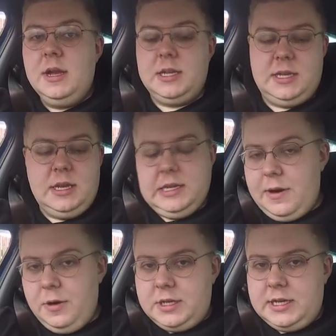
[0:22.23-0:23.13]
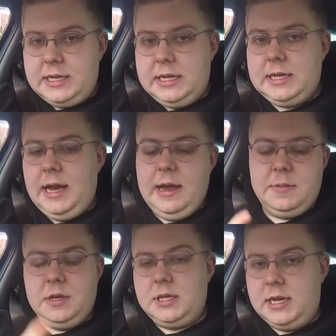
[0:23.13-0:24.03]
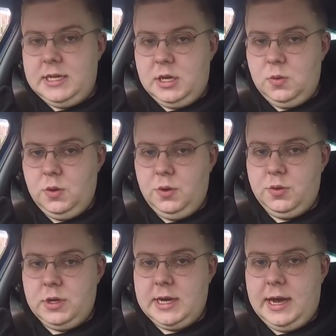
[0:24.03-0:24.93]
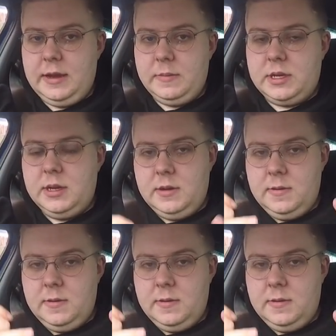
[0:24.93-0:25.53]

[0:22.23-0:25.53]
to see 0 to 60 times and 60 to 100 times.